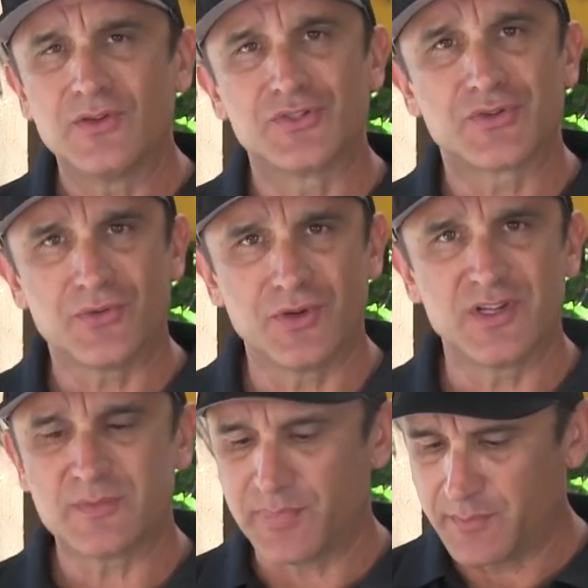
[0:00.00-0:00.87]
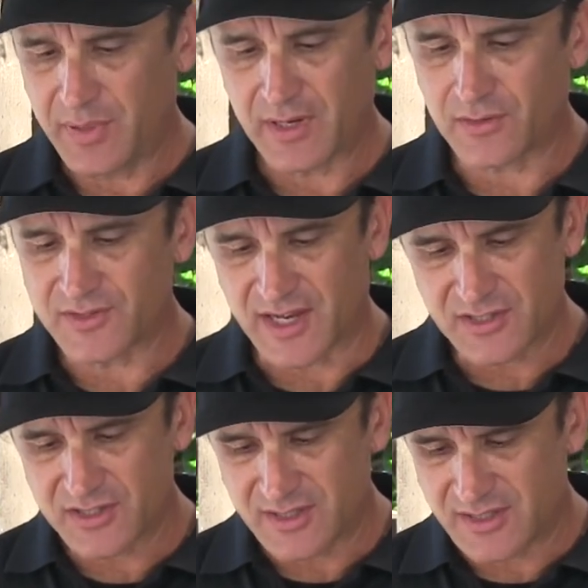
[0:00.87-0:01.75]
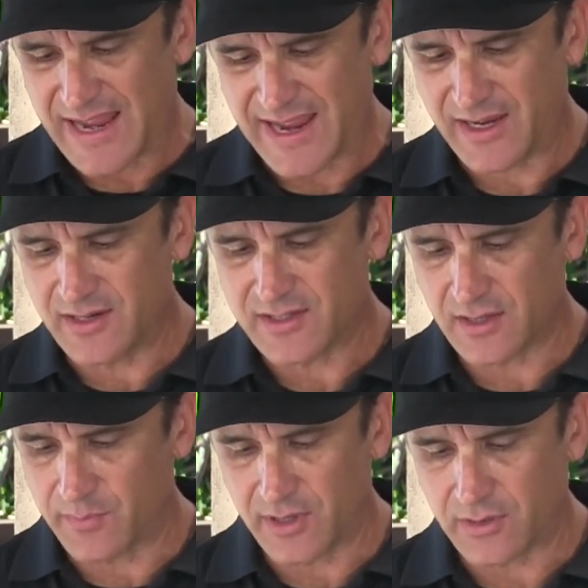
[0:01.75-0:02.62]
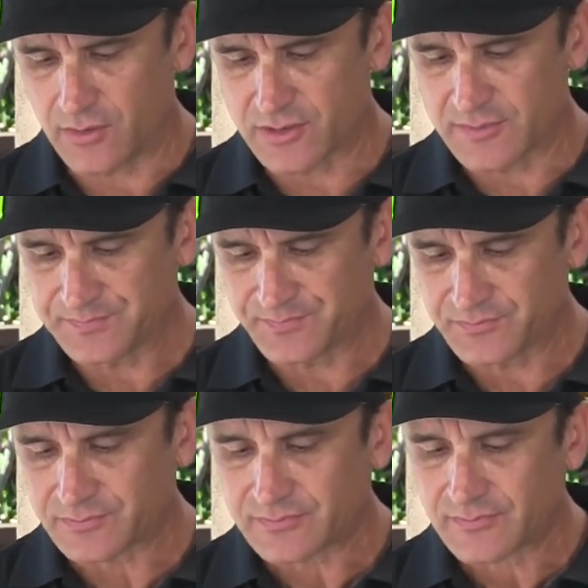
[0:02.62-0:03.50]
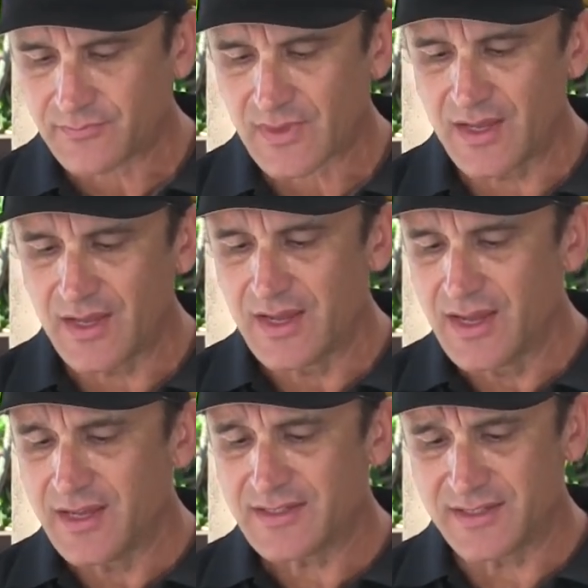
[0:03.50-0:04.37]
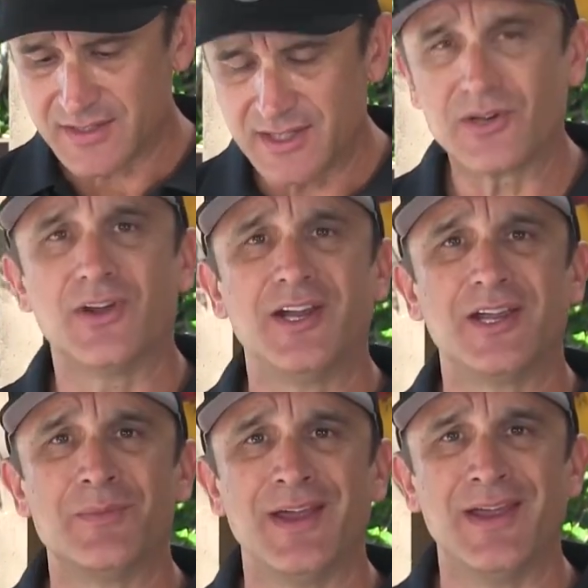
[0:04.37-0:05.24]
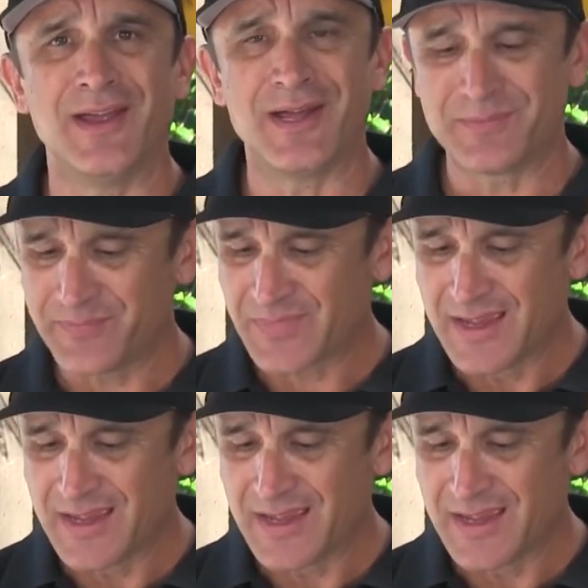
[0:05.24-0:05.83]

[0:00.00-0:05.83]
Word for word: Those crisp pickles, that tanginess of the pickles, it's disintegrating in my hand.